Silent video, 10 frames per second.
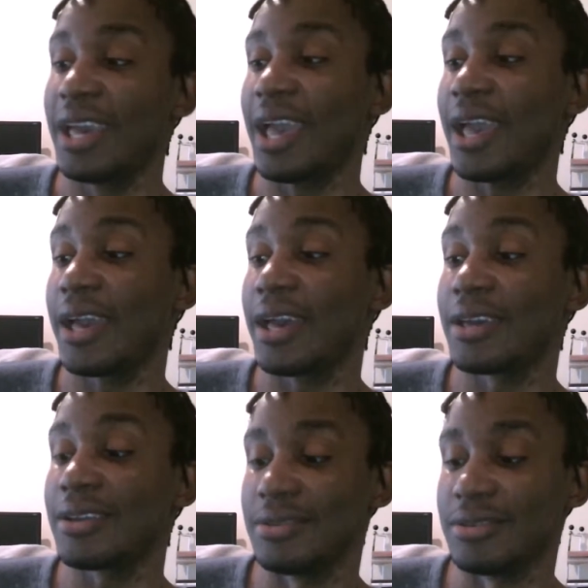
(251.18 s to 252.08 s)

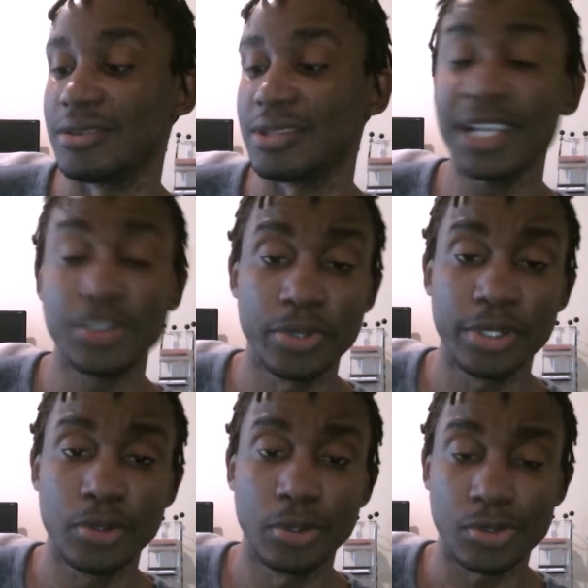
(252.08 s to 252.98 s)
And that's
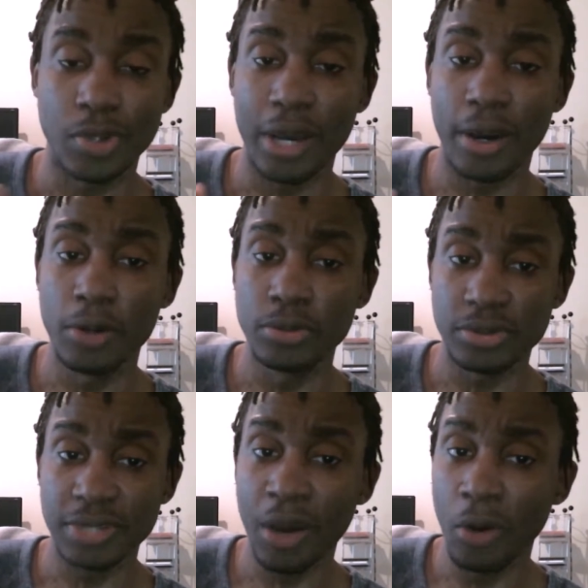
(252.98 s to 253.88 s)
pretty cool. So
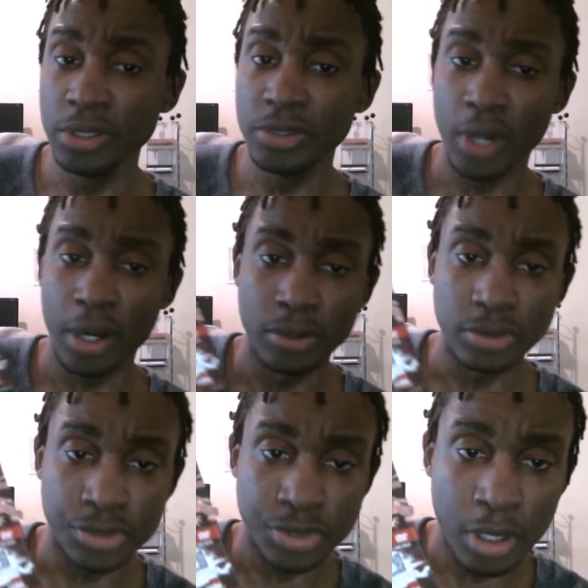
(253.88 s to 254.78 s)
not only do I own
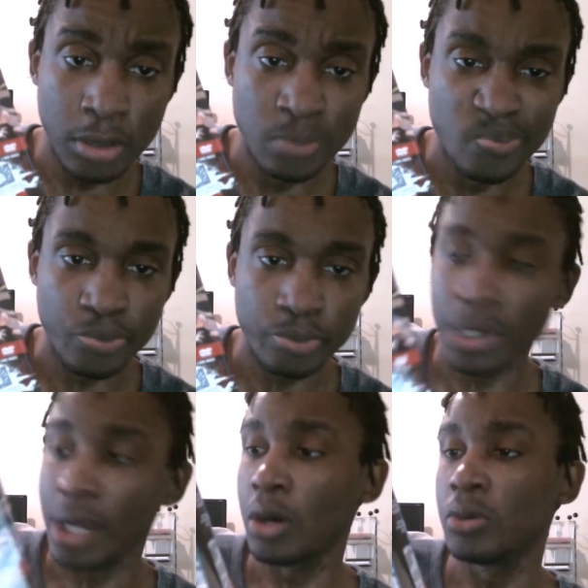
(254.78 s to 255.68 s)
the show,
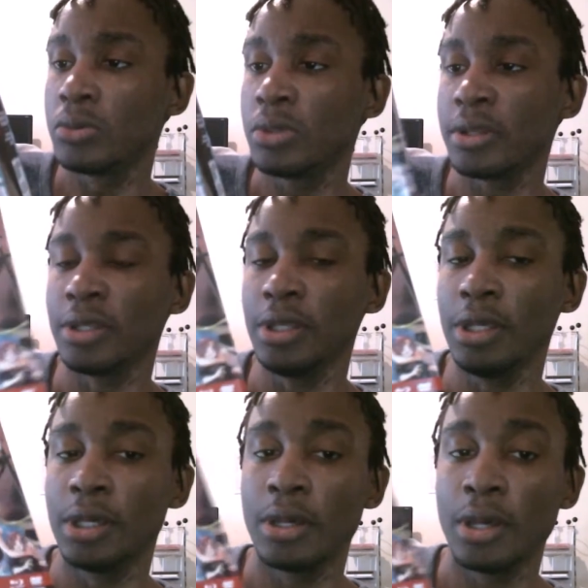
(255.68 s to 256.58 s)
but I own
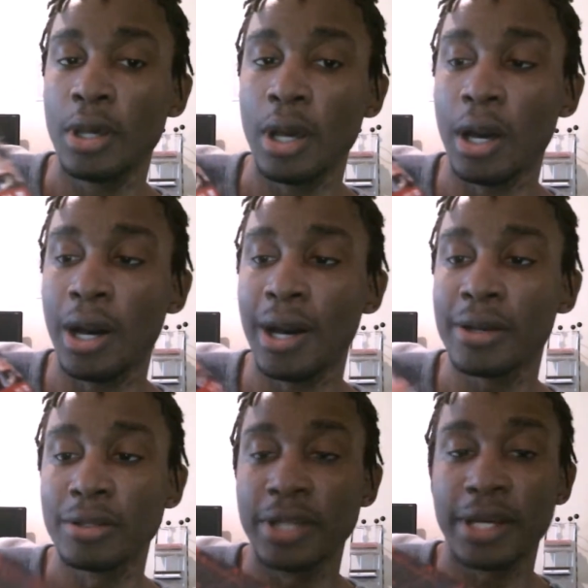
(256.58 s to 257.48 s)
the
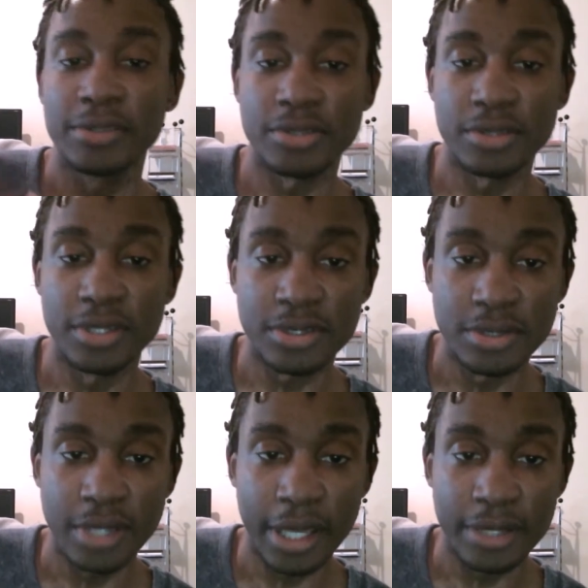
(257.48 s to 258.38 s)
collector's
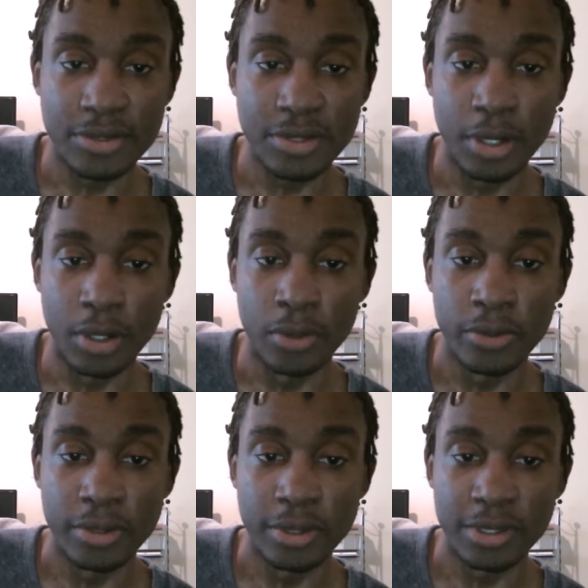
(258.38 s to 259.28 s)
edition. And so,
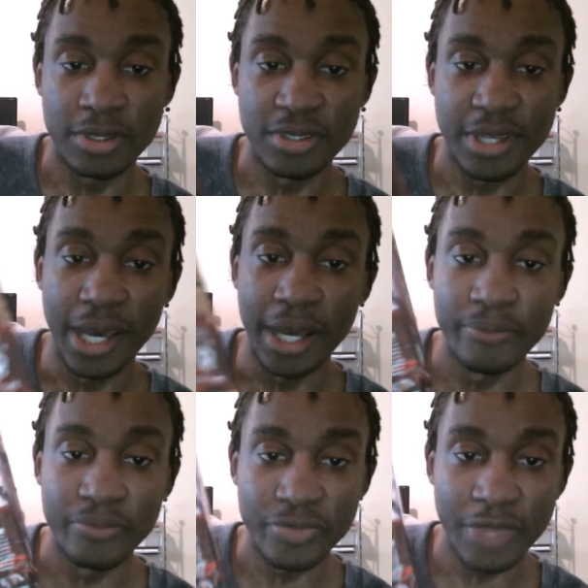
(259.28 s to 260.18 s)
yeah,
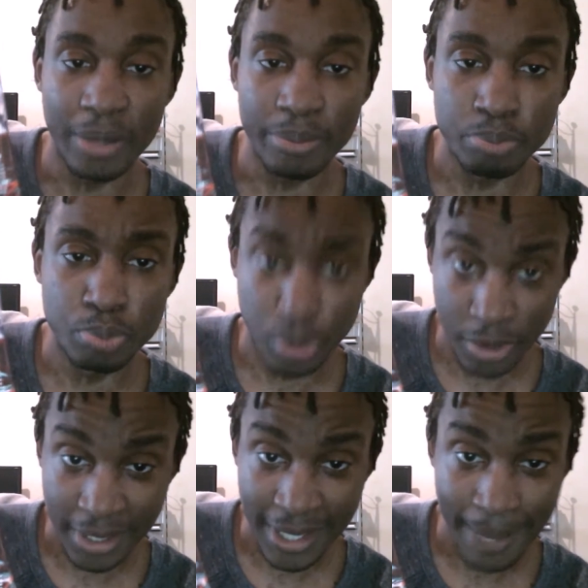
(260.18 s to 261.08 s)
I'm
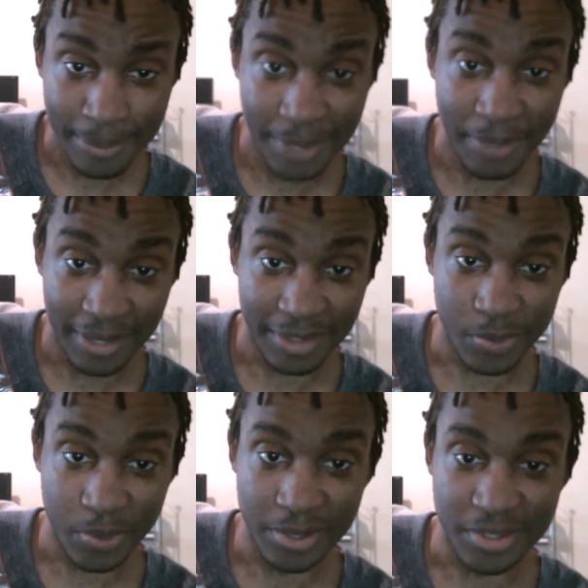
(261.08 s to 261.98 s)
pretty happy about this
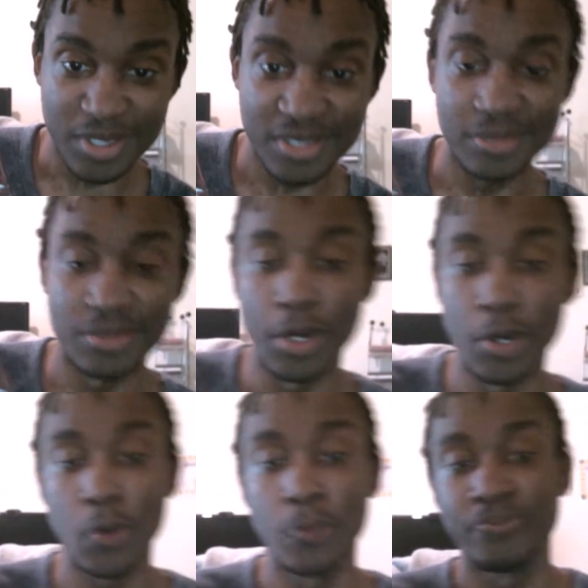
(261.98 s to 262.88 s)
purchase.
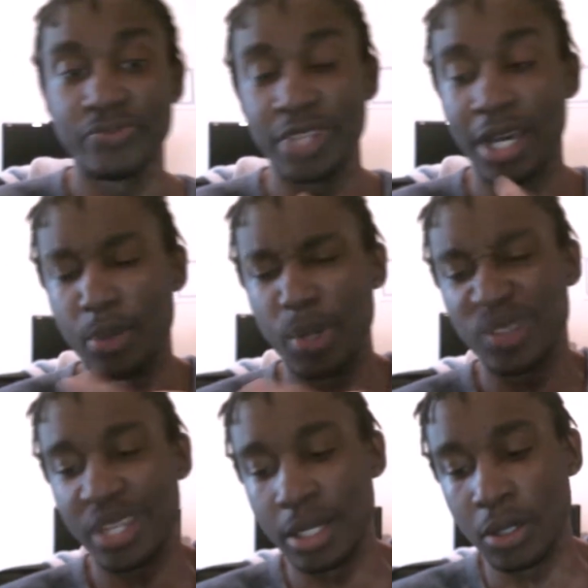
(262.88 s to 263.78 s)
No doubt
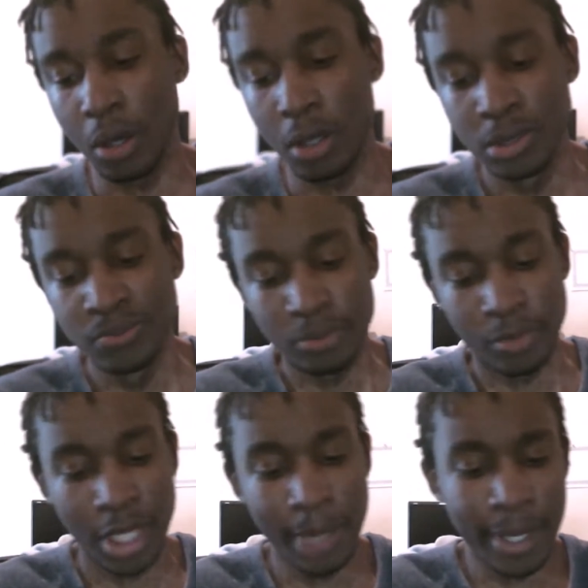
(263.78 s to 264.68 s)
about that at all.
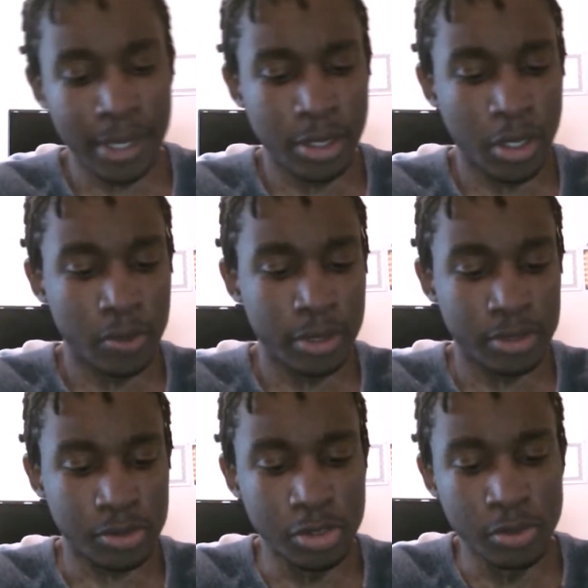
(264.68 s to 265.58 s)
Now, I'm not going to go
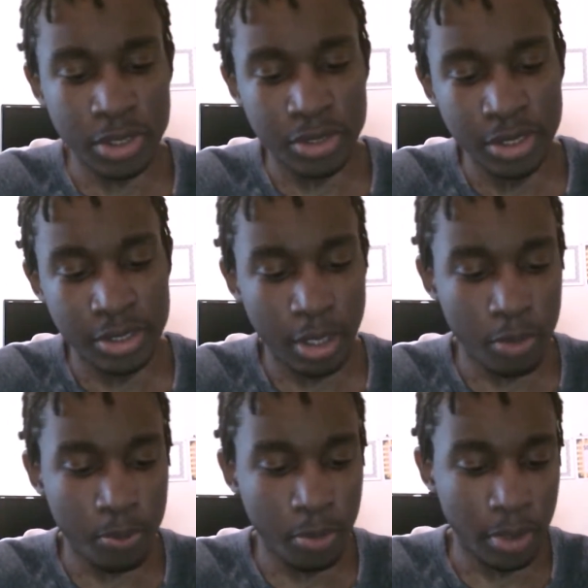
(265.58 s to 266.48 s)
into too much detail
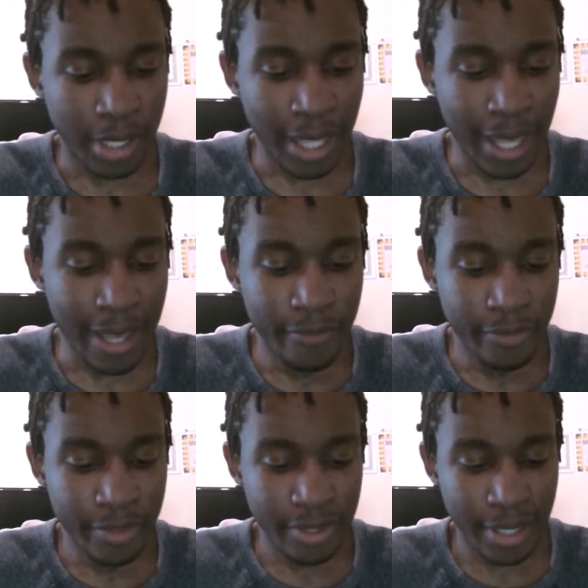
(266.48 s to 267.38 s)
of pulling
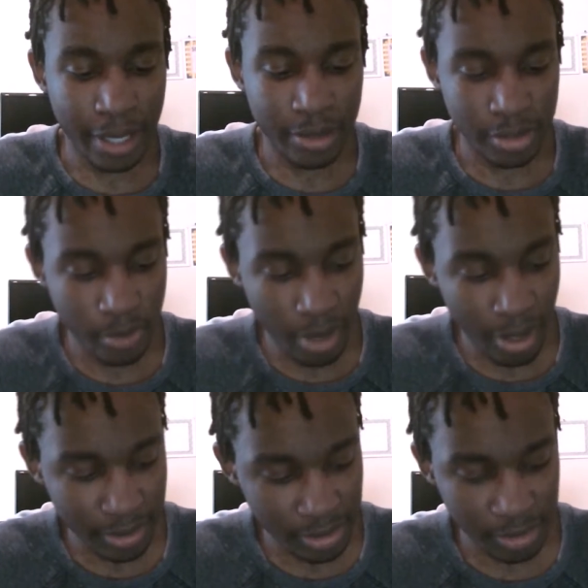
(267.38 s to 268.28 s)
everything out of this
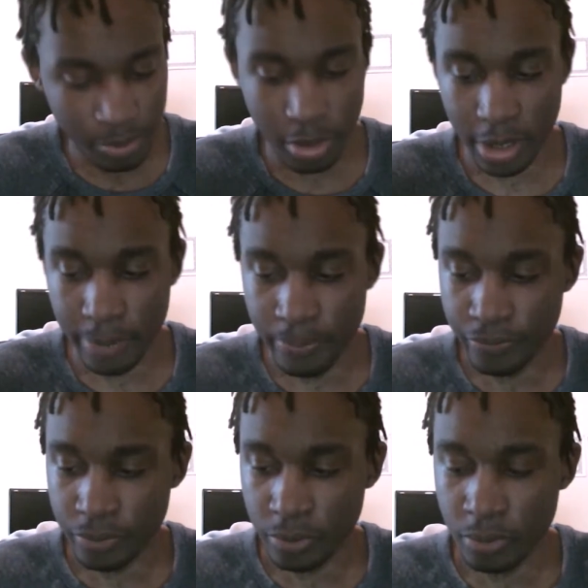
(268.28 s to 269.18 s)
box, but,
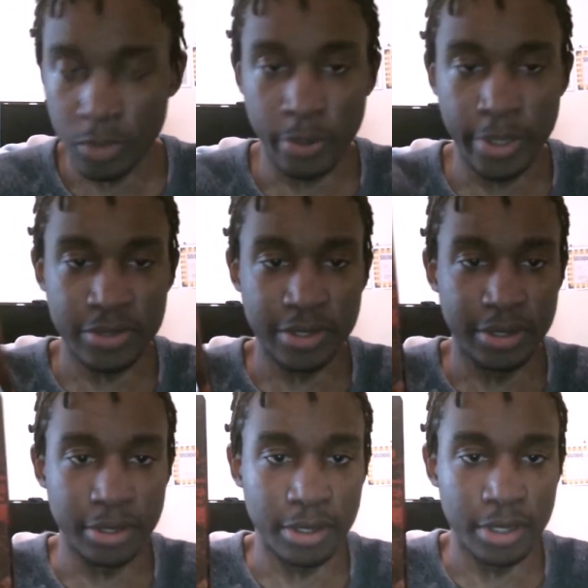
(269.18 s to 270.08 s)

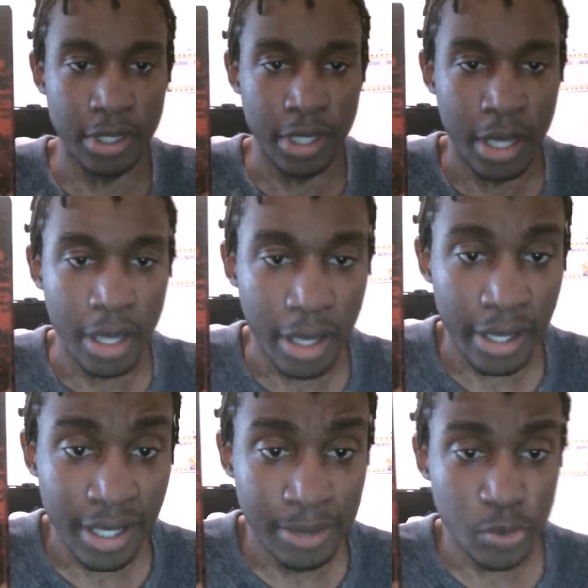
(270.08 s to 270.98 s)
basically,
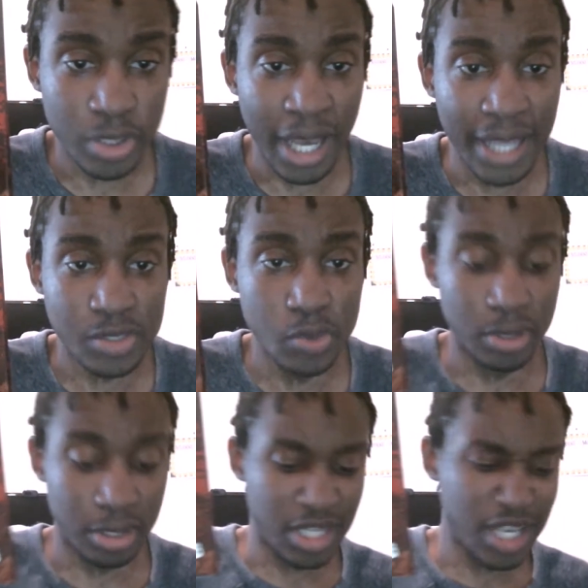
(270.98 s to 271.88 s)
it comes with High
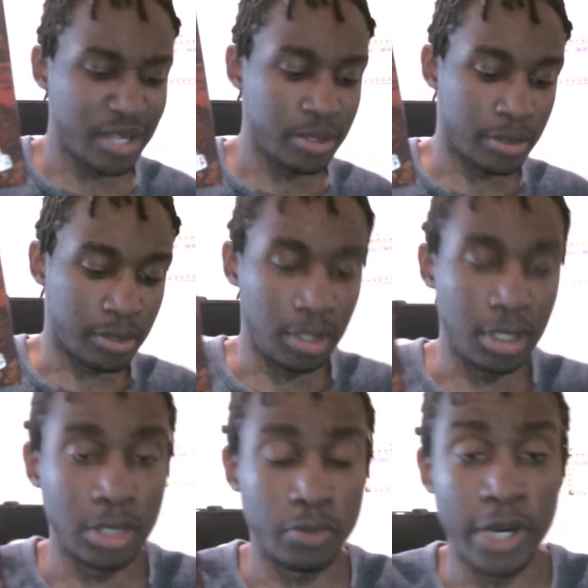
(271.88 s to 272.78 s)
School of the Dead,
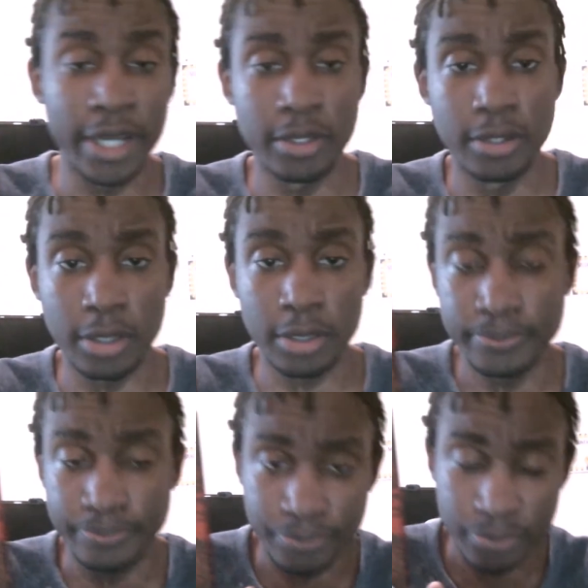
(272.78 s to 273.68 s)
the regular,